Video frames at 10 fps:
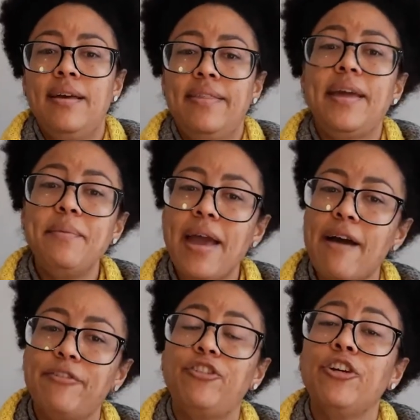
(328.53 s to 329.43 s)
Then we
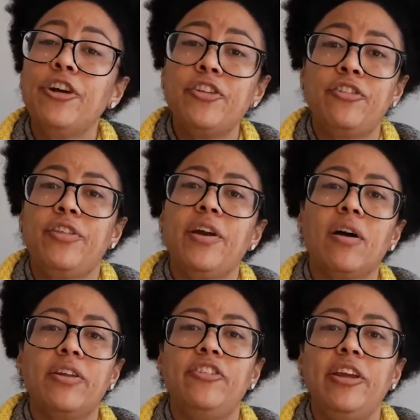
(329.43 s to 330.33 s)
have church
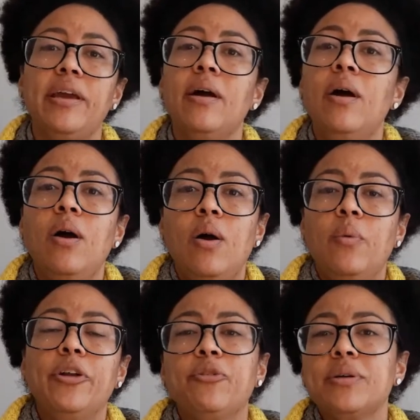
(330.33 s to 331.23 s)
theology,
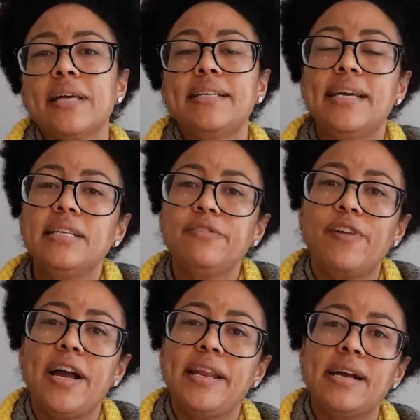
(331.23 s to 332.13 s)
which was
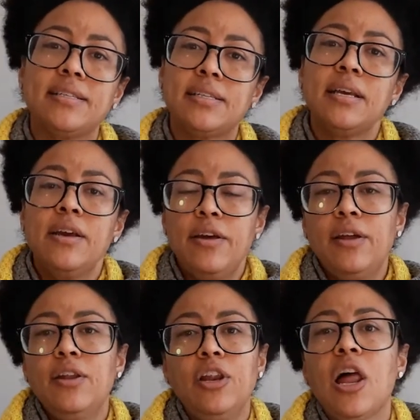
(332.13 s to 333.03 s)
identified as
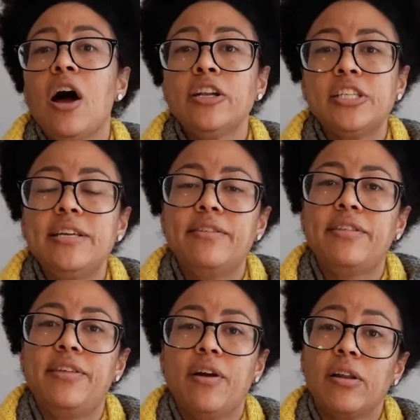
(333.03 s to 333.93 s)
largely the
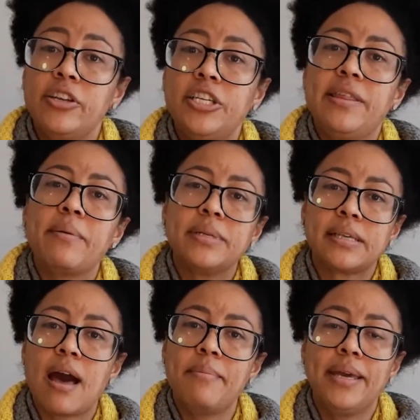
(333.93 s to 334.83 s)
theology that was
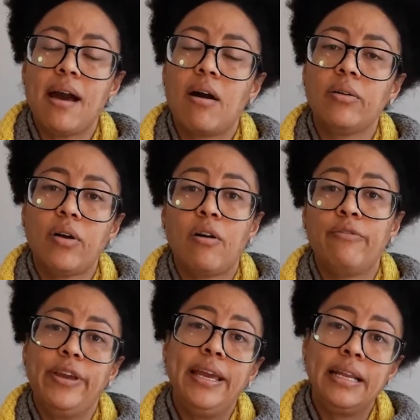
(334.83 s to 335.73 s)
coming out
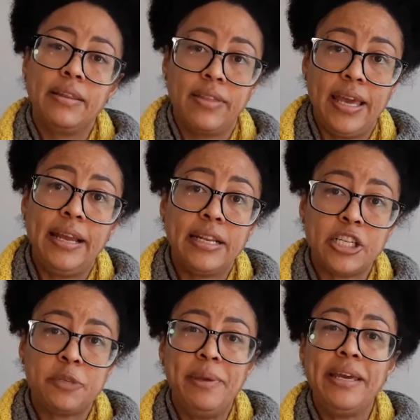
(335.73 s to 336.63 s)
of the
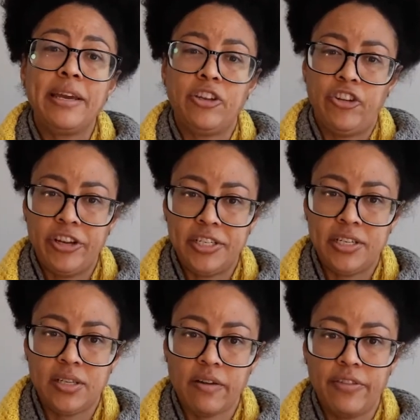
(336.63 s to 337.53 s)
English-speaking
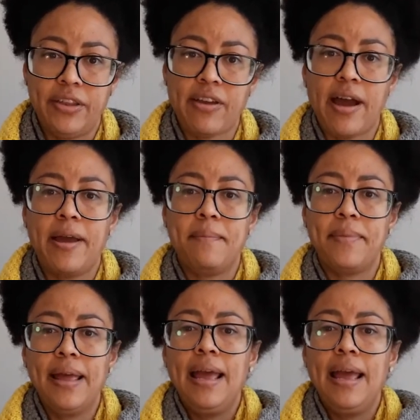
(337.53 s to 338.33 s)
churches of the time.